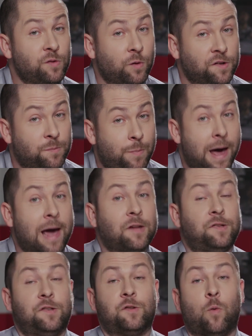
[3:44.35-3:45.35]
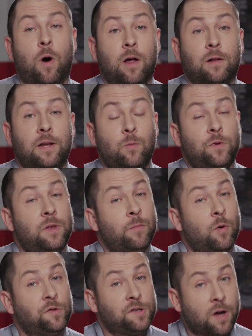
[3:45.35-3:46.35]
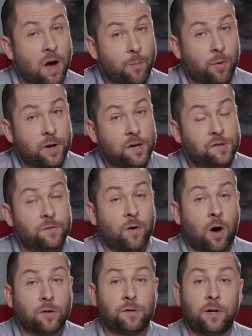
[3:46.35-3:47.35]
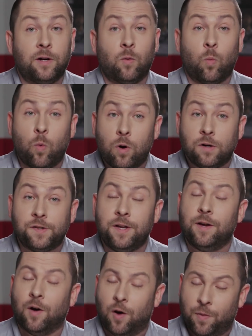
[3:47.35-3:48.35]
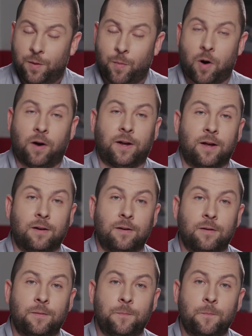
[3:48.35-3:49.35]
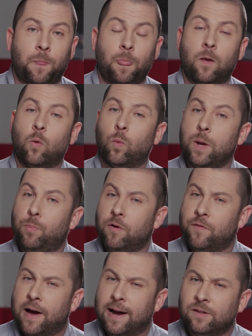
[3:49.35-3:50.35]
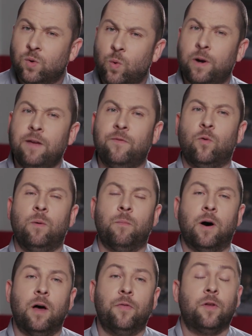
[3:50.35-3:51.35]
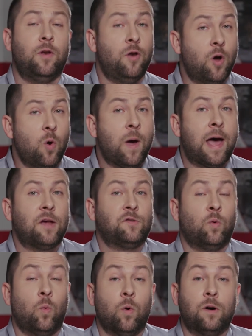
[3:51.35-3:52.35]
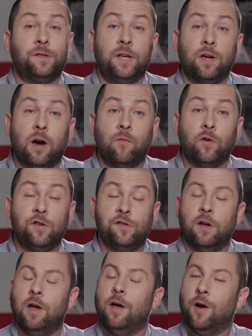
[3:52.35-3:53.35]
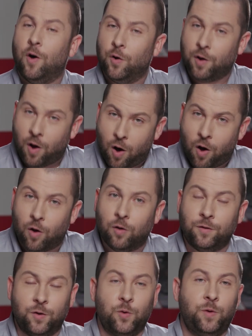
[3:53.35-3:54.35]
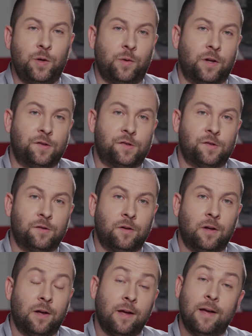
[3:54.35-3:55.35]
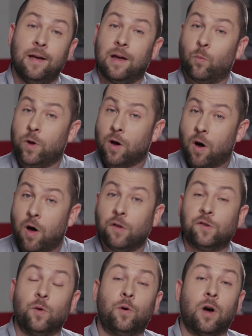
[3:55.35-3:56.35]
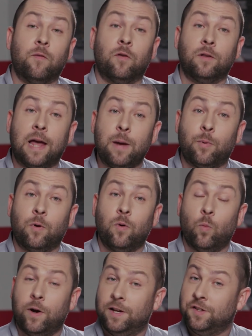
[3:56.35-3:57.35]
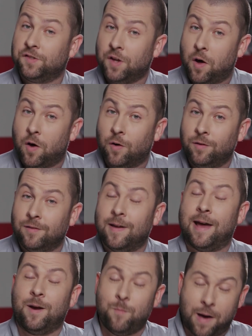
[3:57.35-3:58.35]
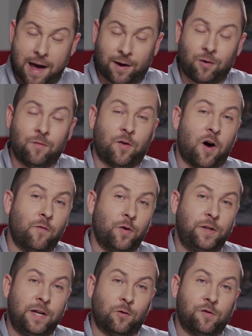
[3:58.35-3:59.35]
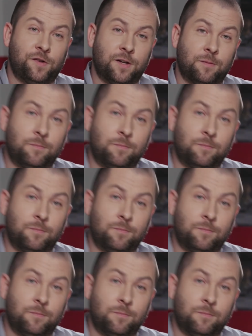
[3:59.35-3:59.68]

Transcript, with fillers: Choice backs this quality with the most comprehensive alternator warranty on the market we provide 24-month no-hassle warranty coverage on all new units. And we also cover labor when installed at a Mack or Volvo dealership.